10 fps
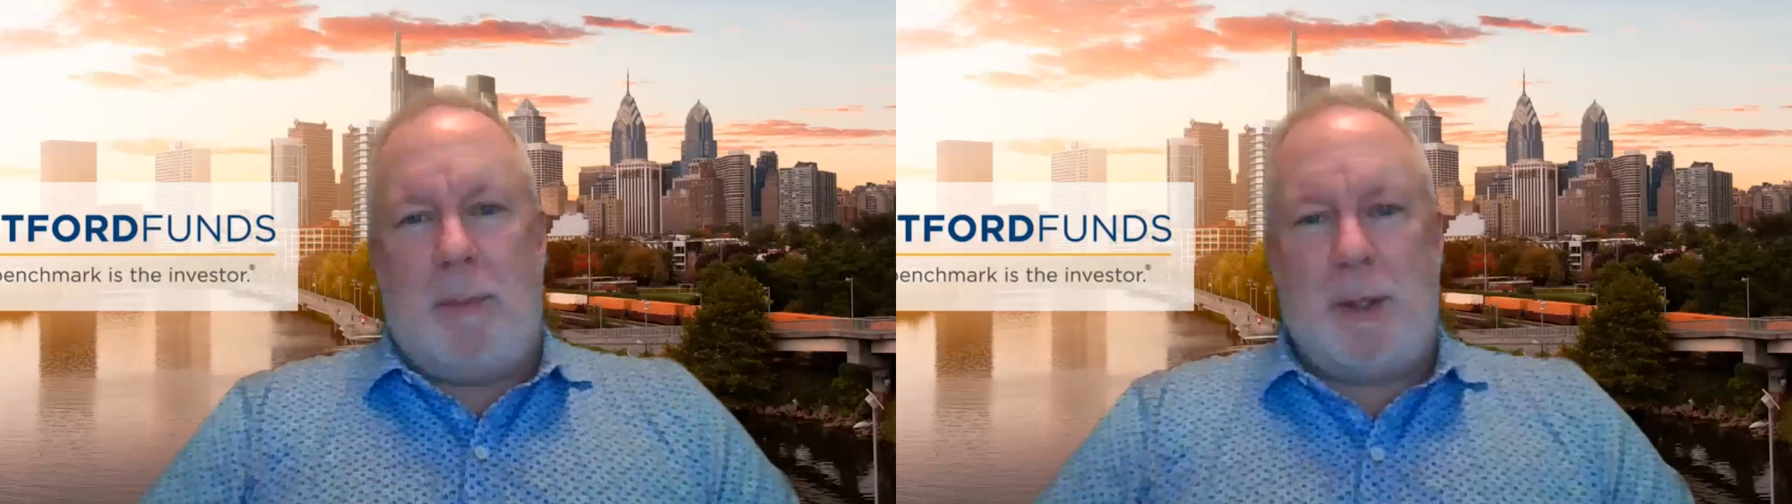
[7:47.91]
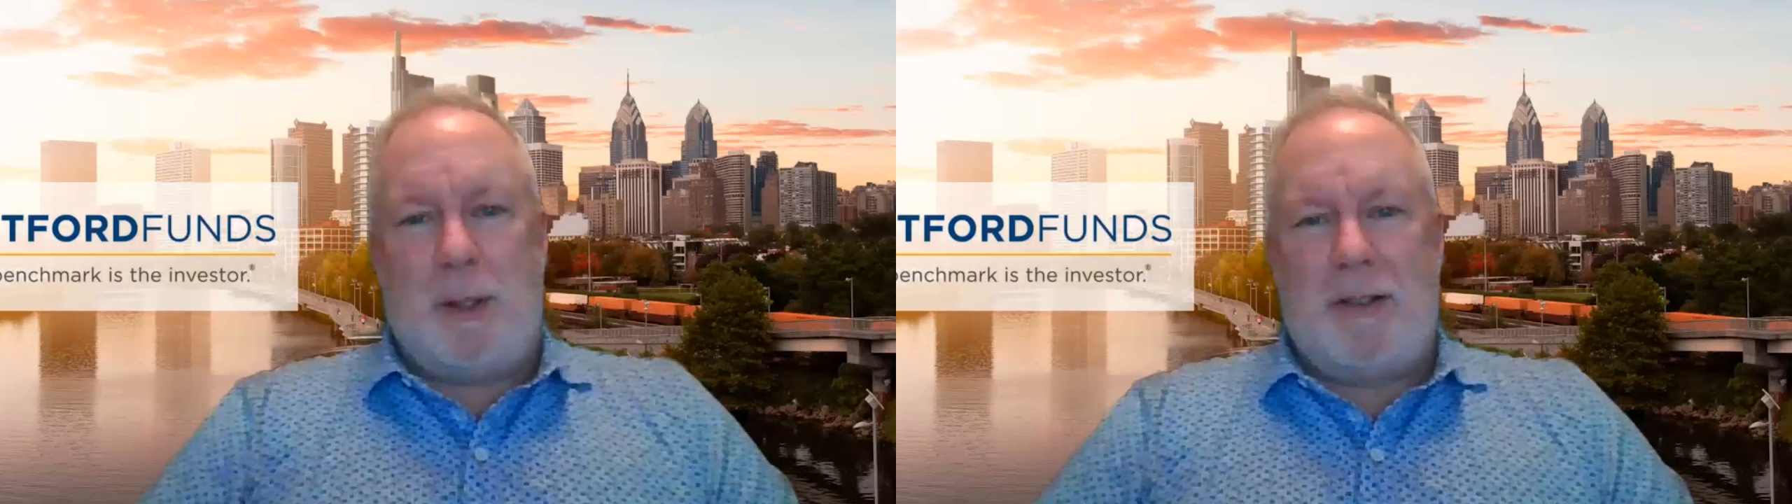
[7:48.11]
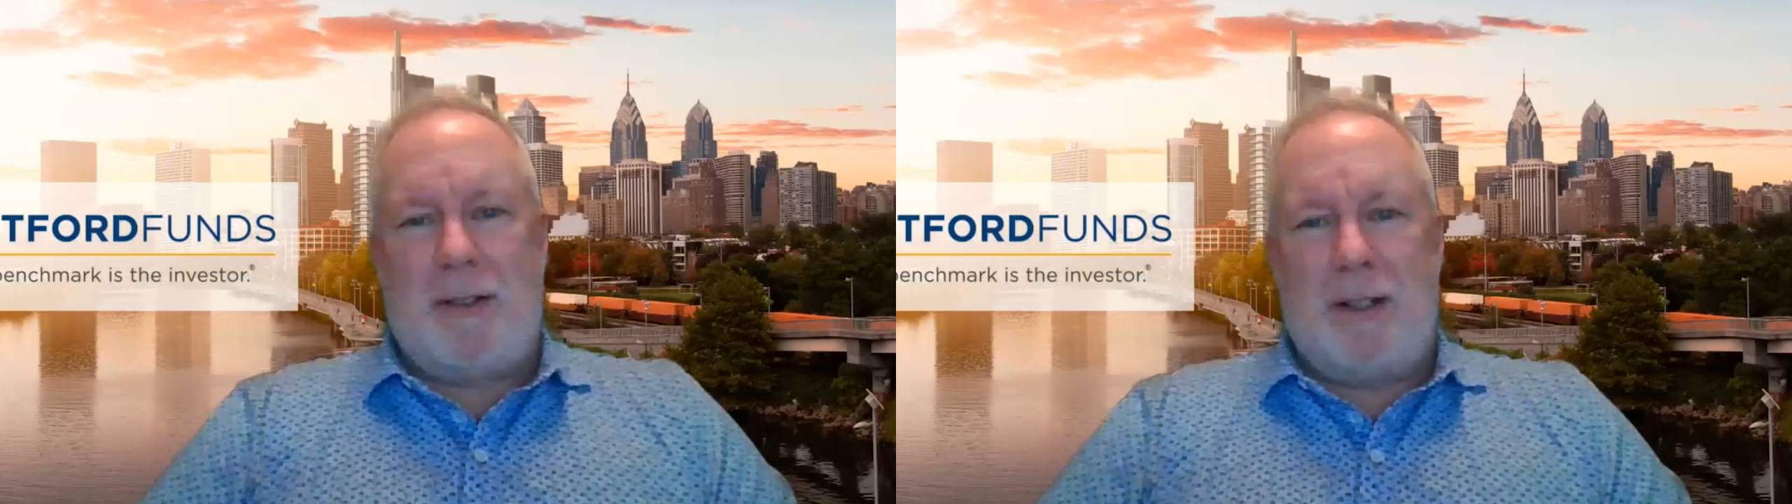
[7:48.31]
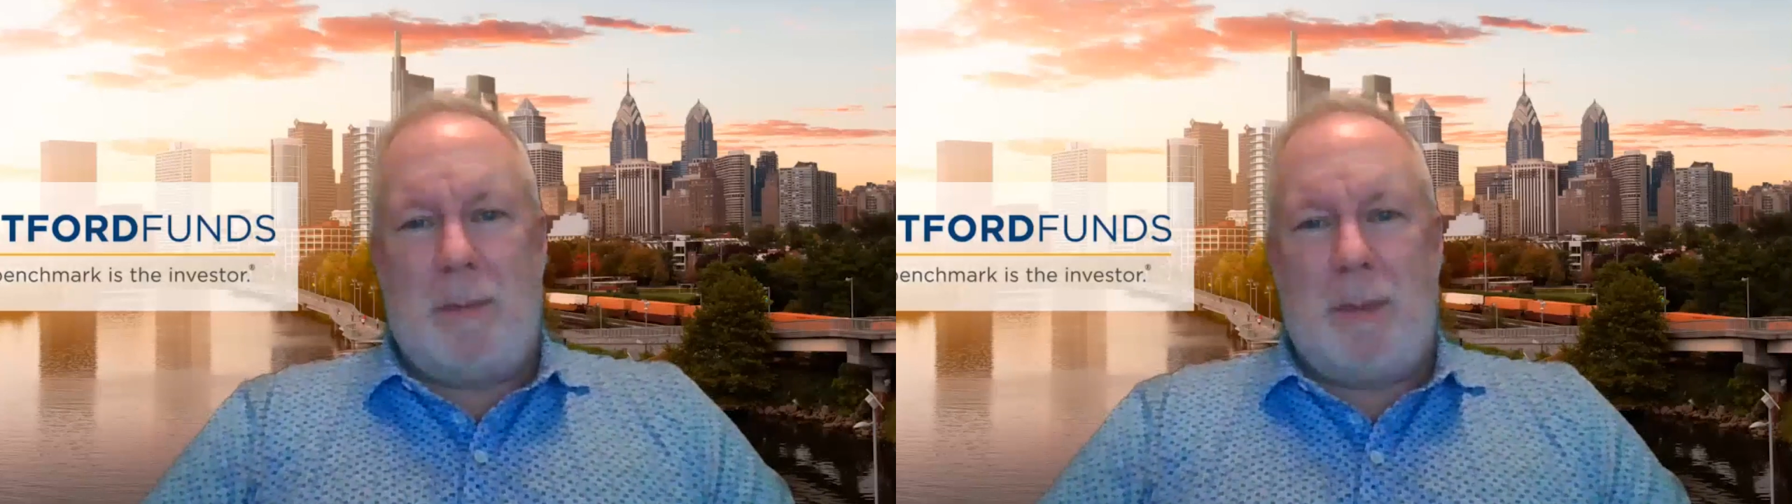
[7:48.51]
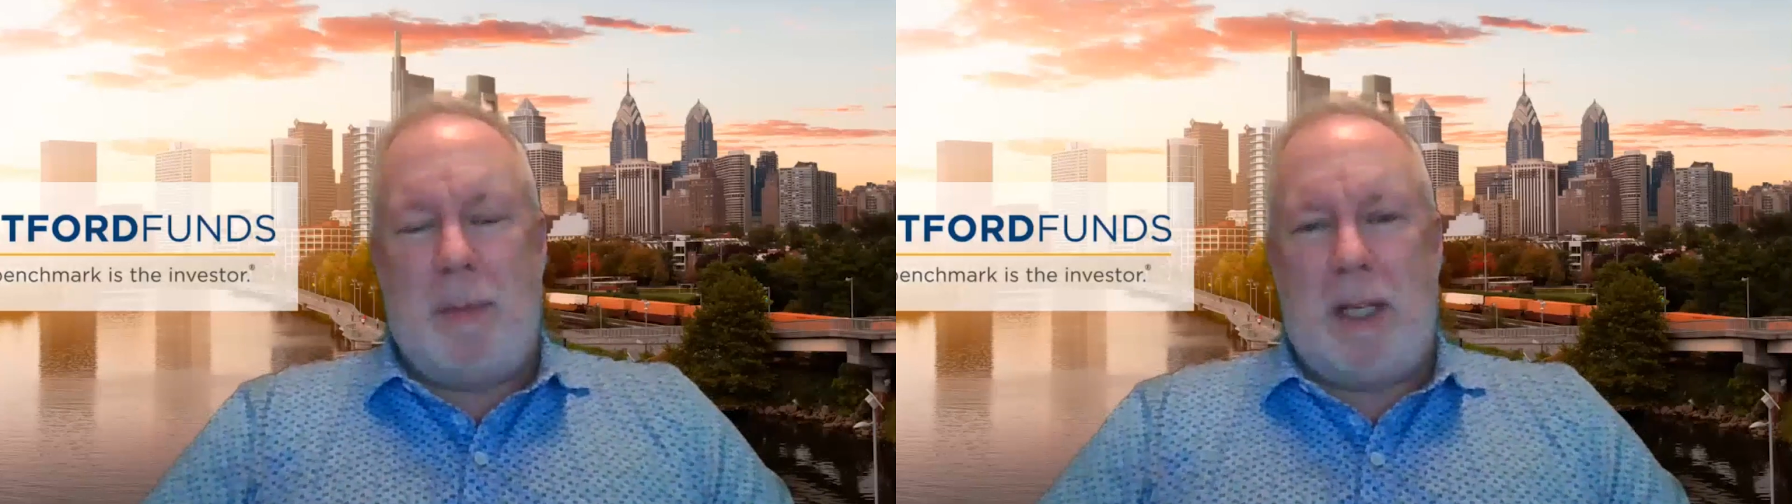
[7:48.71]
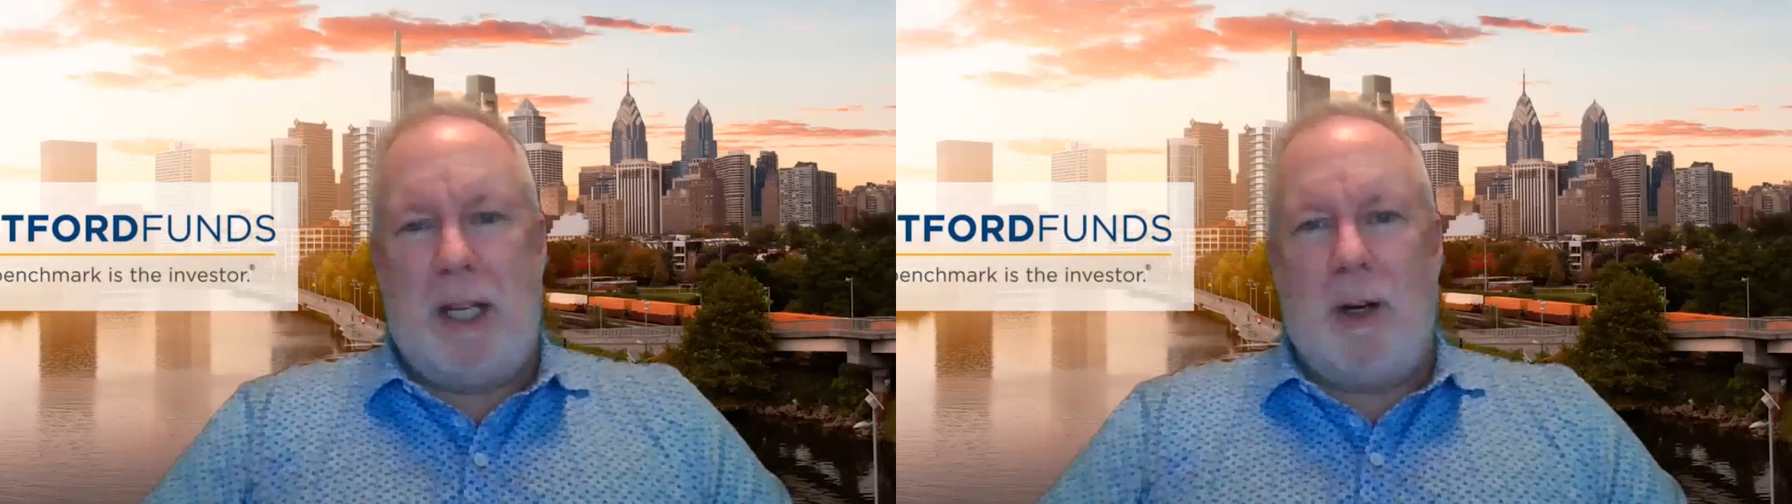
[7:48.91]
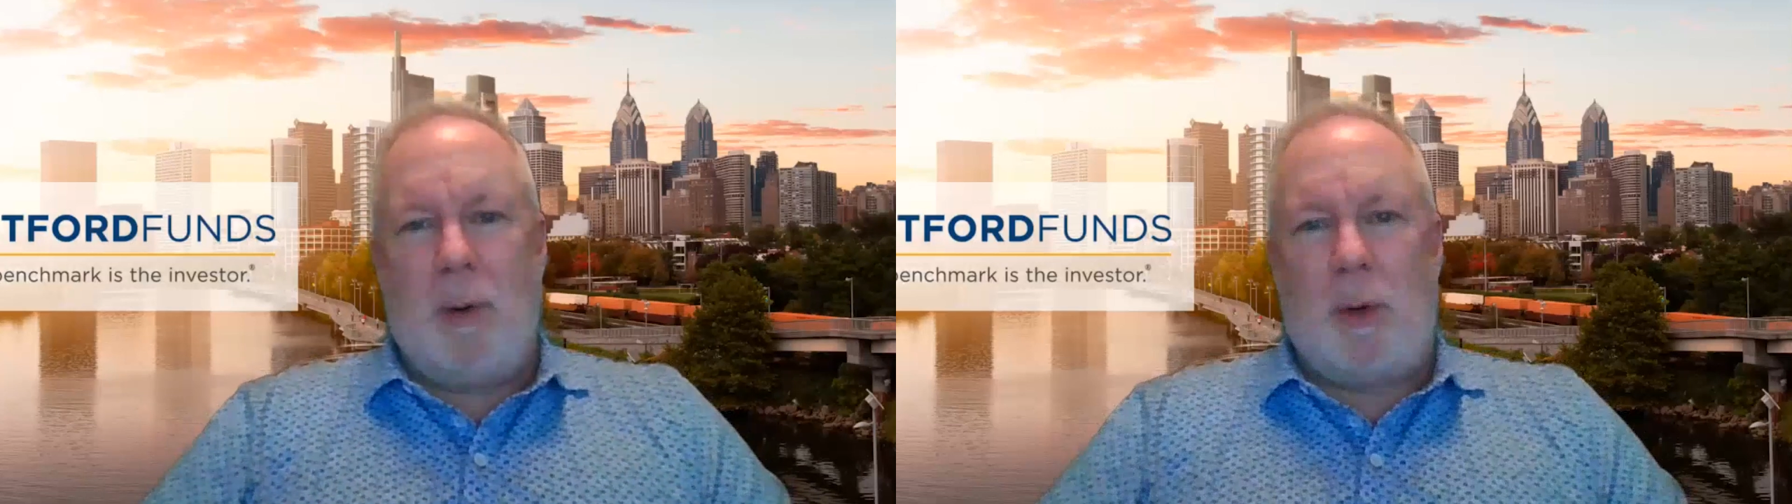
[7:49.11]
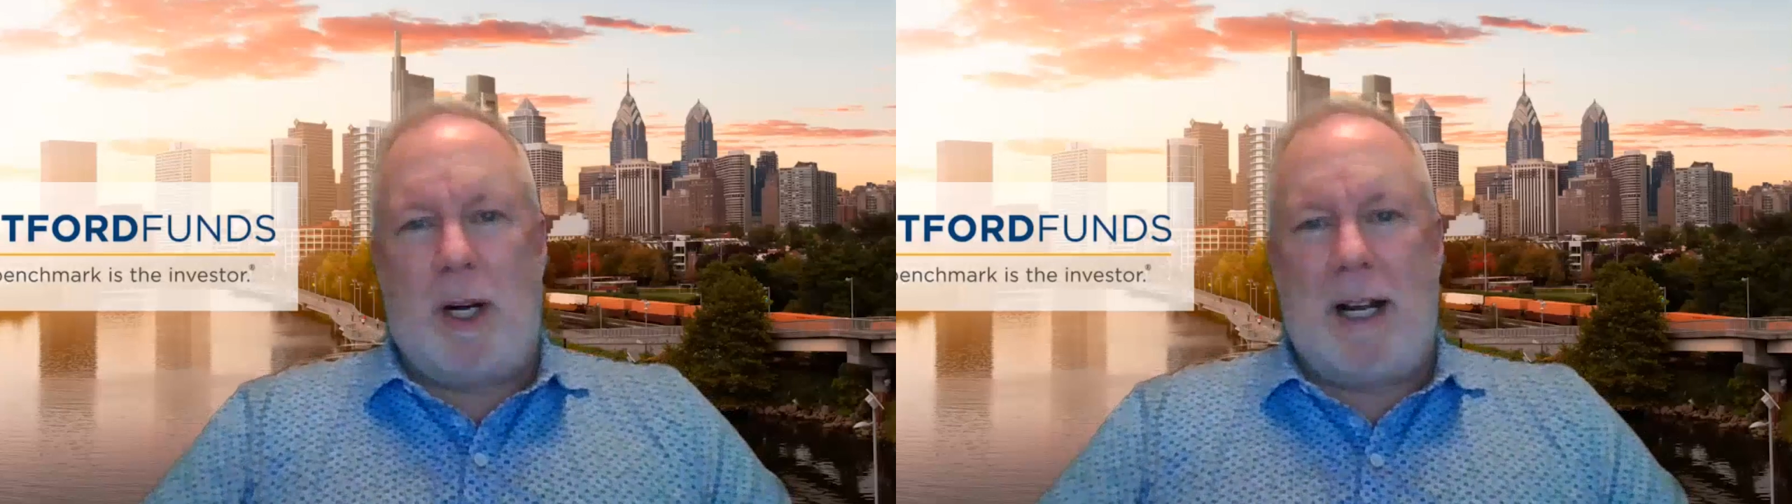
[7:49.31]
position to maybe
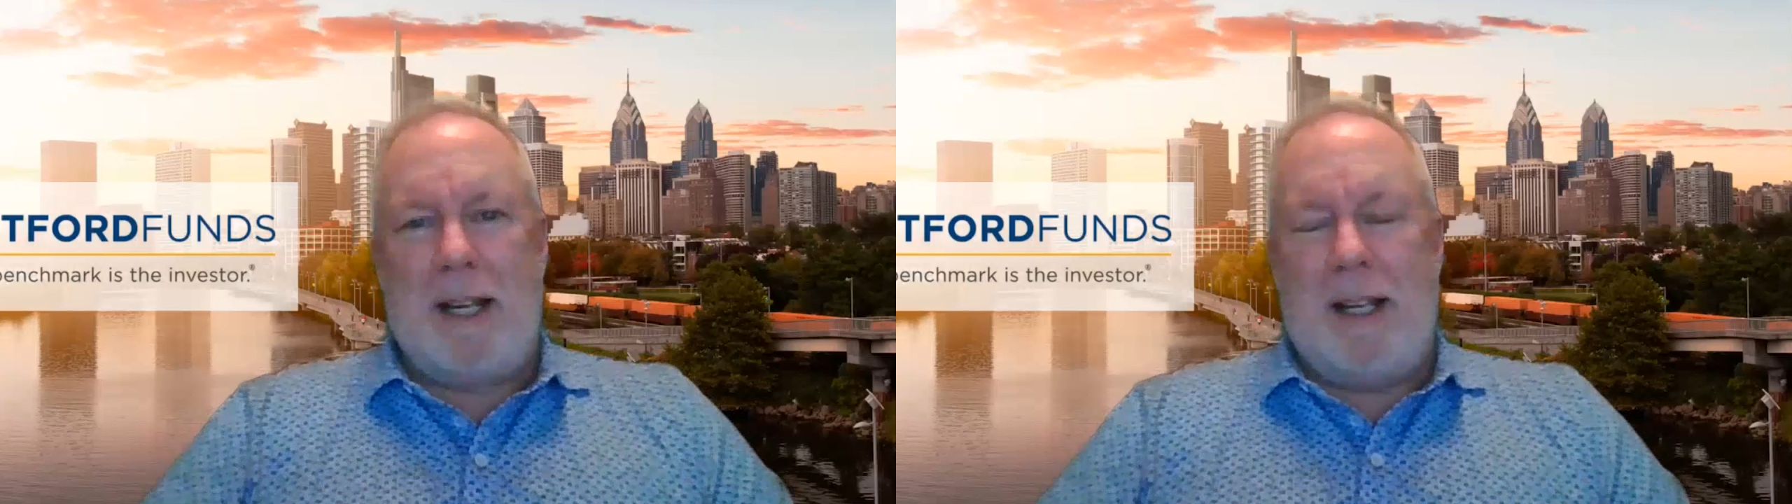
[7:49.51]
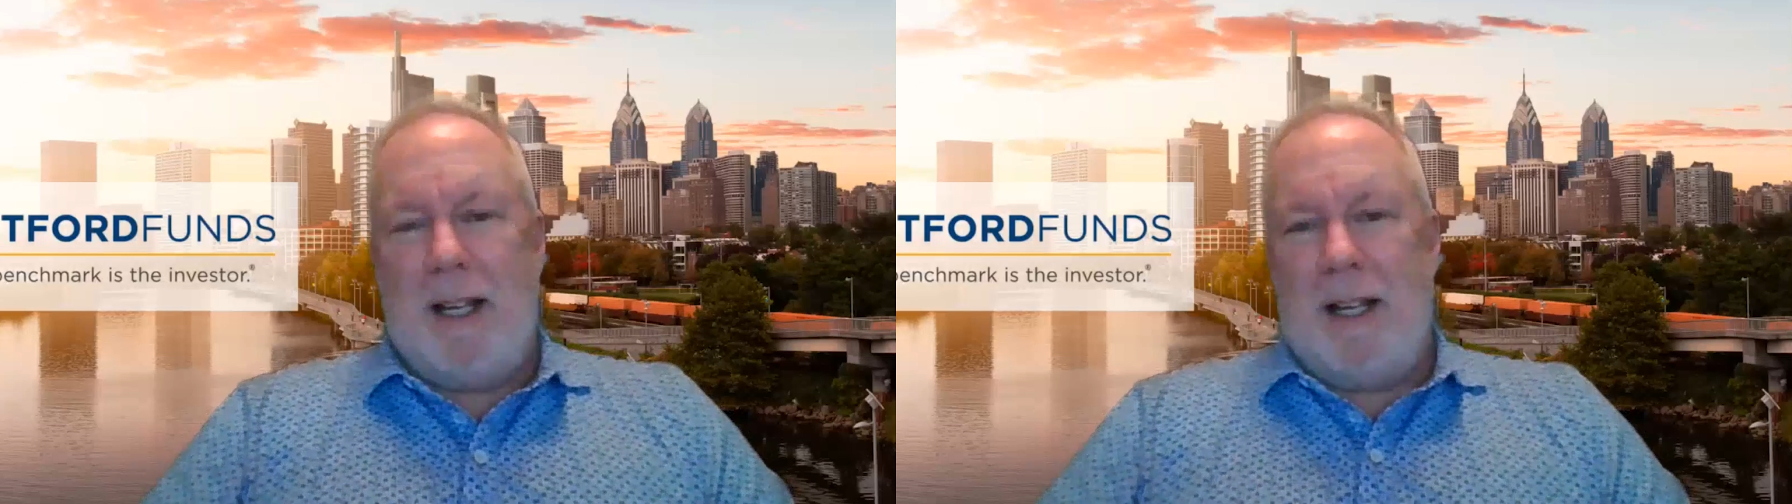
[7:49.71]
hear why